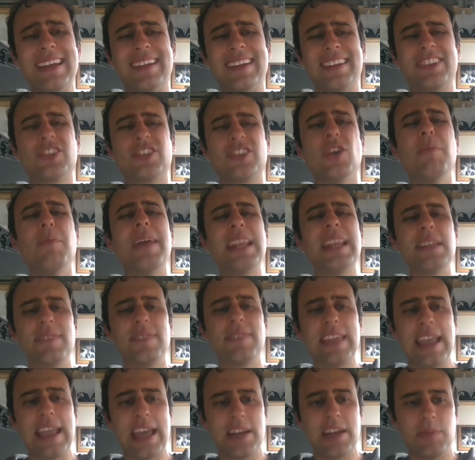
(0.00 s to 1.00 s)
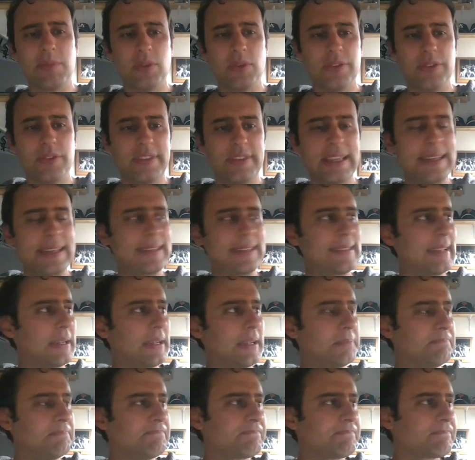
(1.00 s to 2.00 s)
So many of the animals that
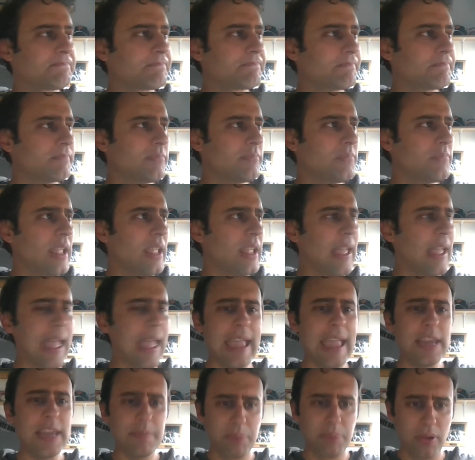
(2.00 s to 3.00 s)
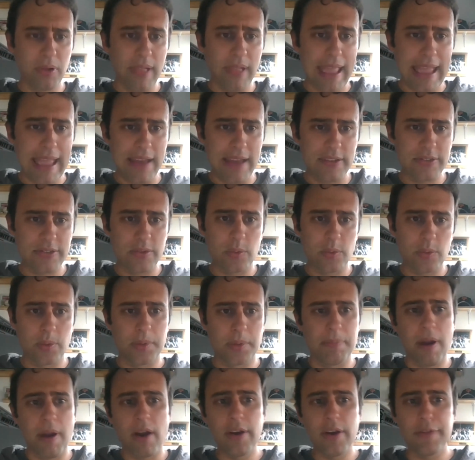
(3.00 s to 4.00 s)
ate plants or were
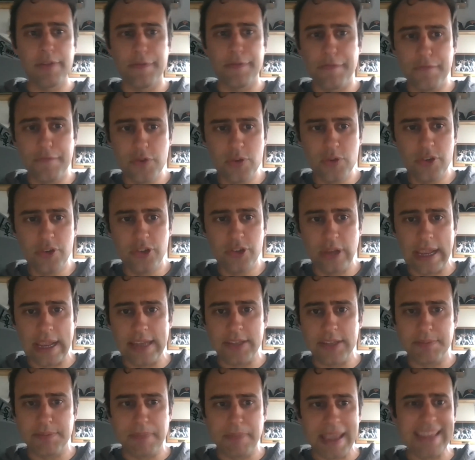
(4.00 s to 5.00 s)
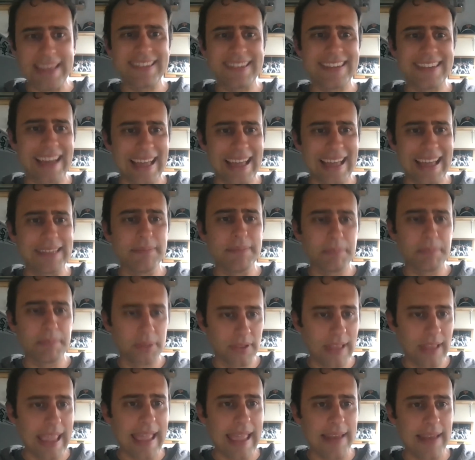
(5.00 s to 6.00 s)
part of food chains based on
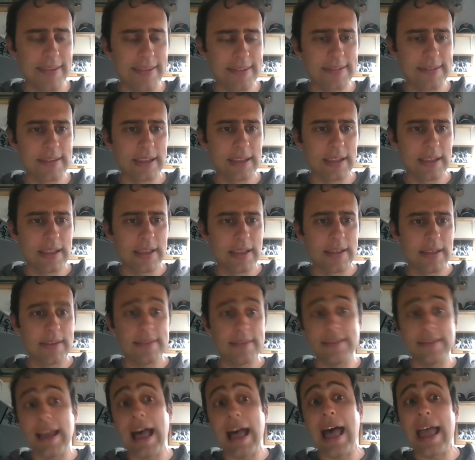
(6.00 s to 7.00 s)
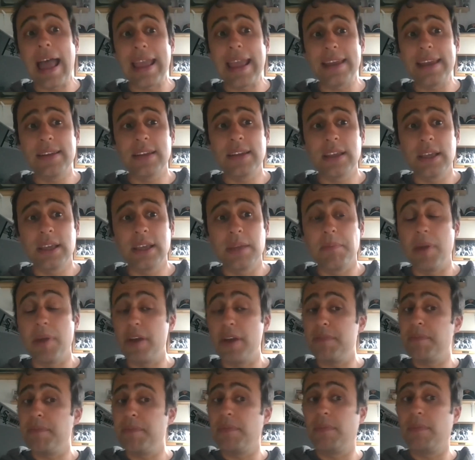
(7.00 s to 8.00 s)
plants died.
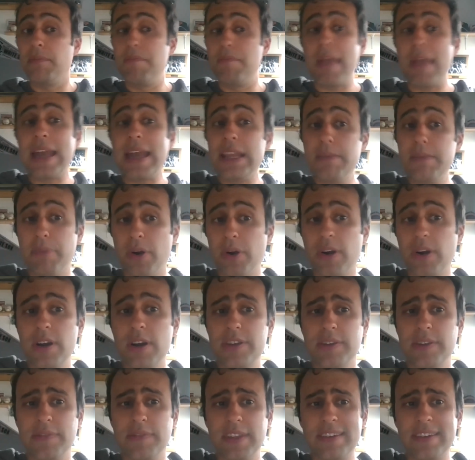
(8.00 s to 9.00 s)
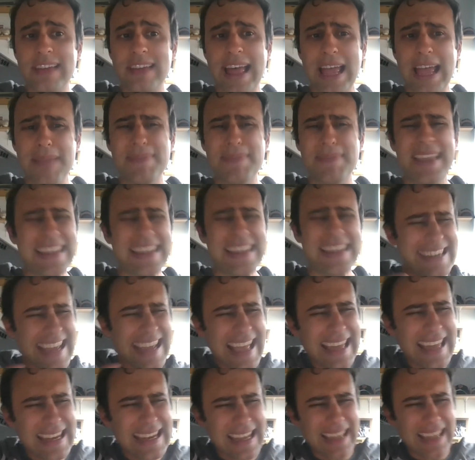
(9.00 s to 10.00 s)
But many birds of the time, they
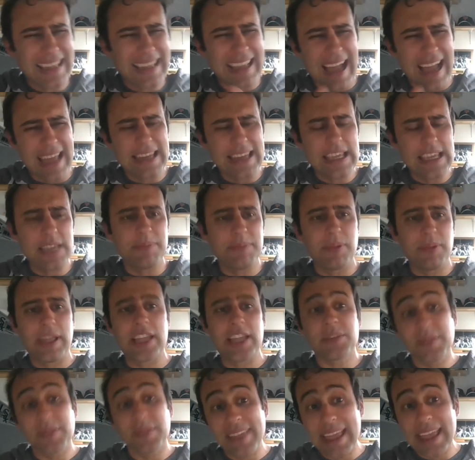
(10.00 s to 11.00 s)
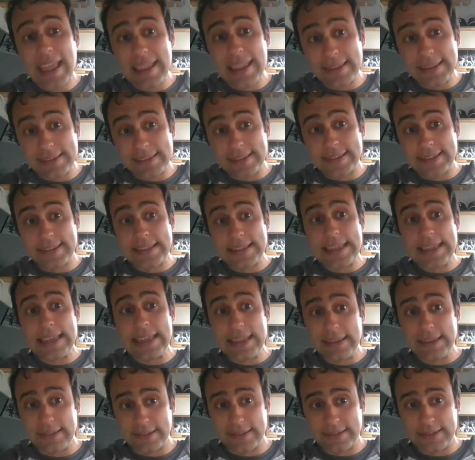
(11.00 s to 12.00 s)
did kind of eat plants, but they ate
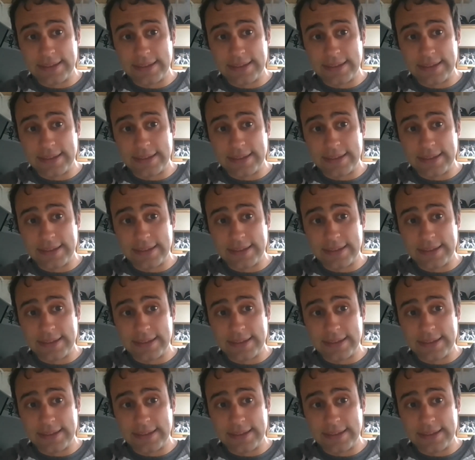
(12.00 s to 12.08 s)
seeds.